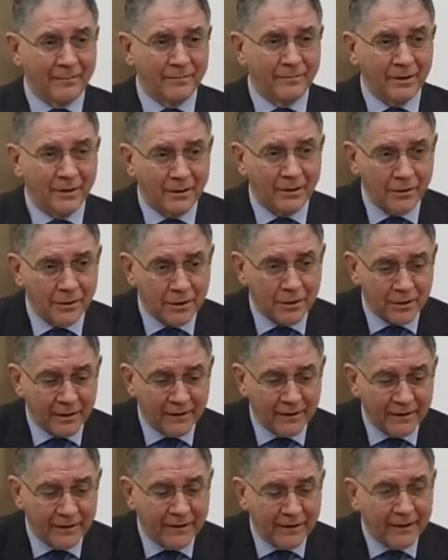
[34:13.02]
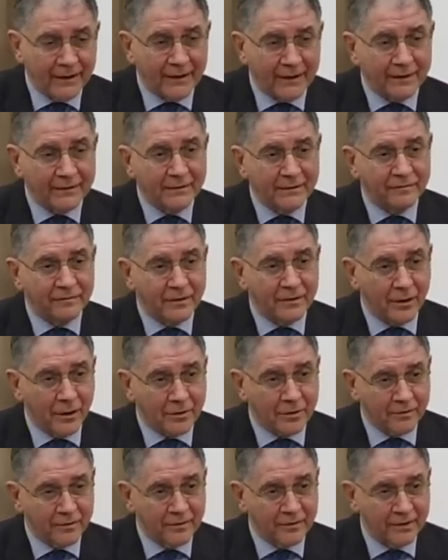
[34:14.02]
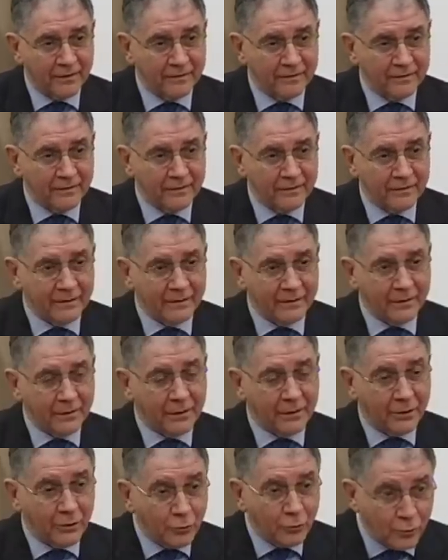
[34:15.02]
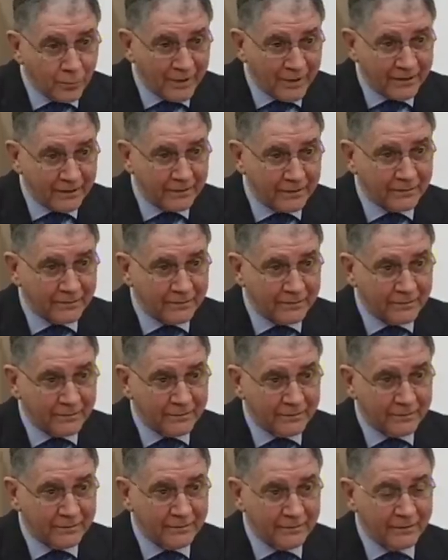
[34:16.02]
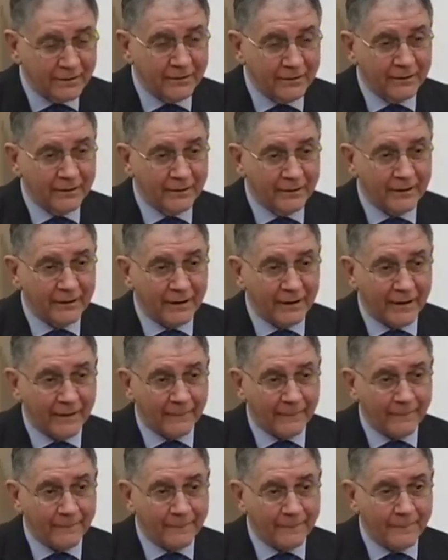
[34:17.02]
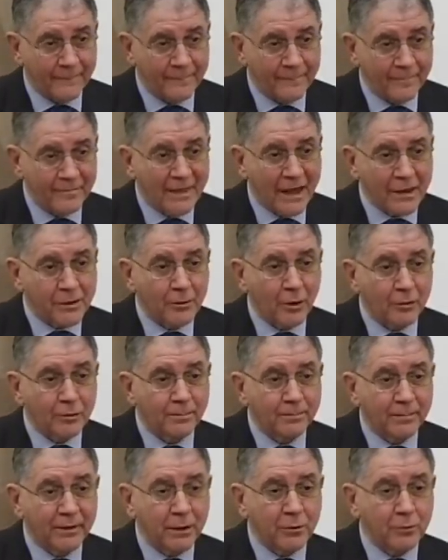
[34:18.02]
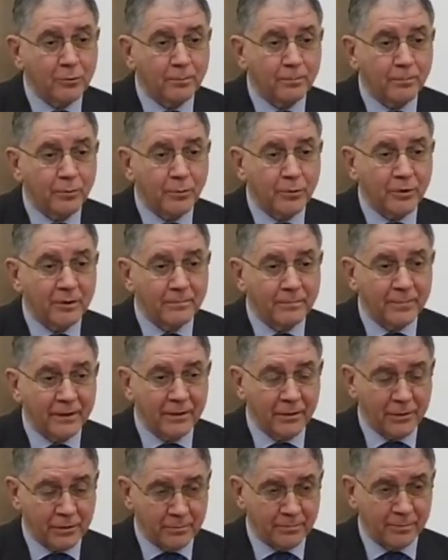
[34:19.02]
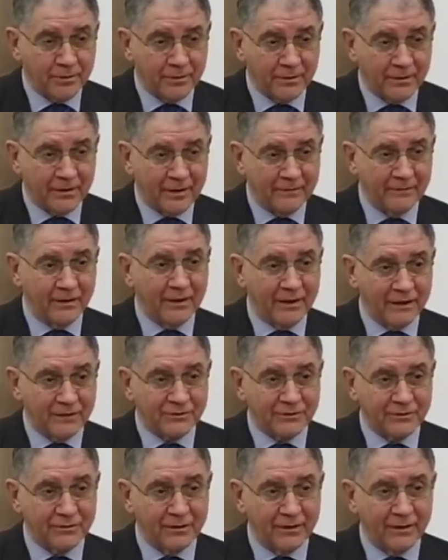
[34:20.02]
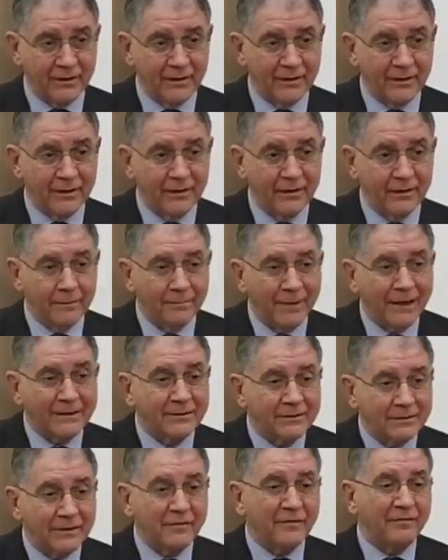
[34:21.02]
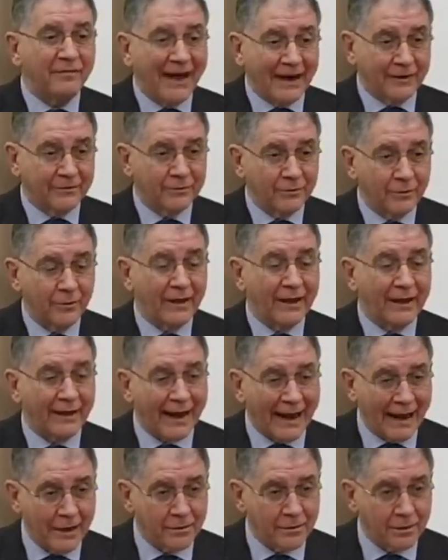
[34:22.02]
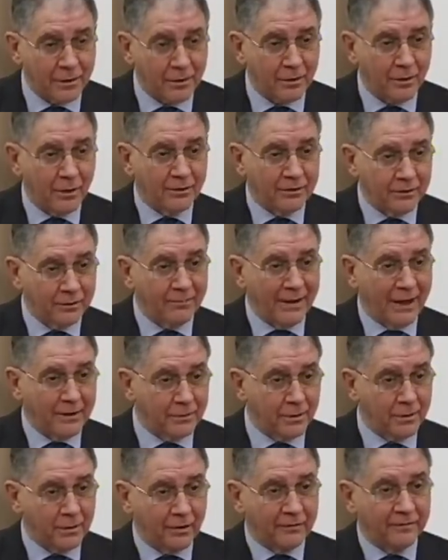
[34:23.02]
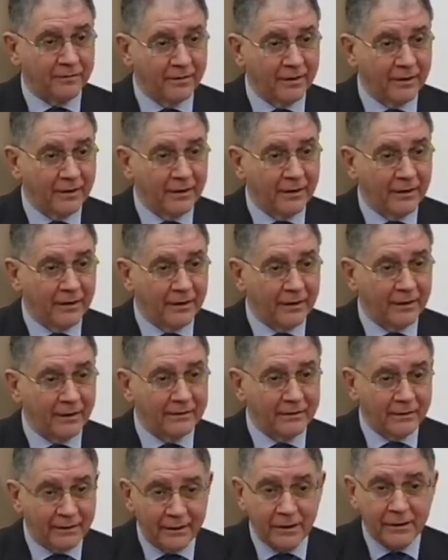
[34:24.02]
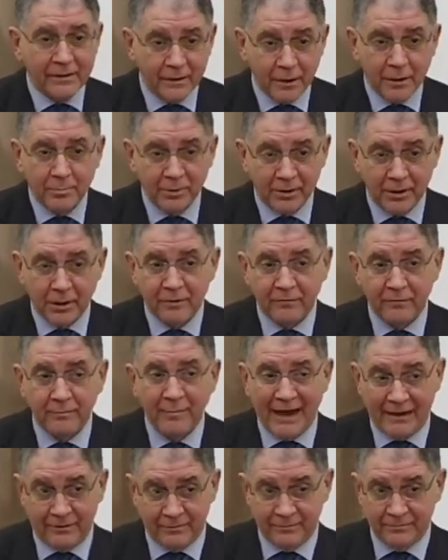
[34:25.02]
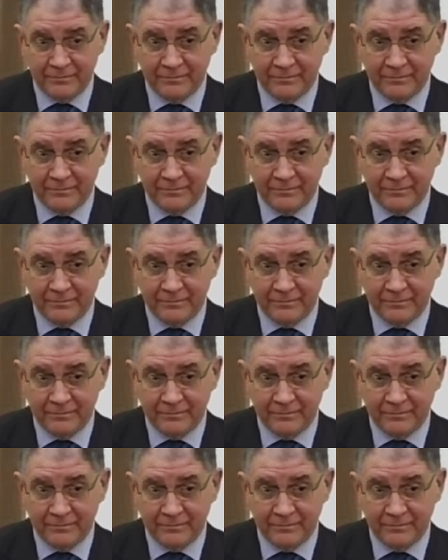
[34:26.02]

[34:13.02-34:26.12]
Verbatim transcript: because the philosophy is human um, does not presuppose in principle revelation, but de facto arises on the basis of uh, the Christian experience of man.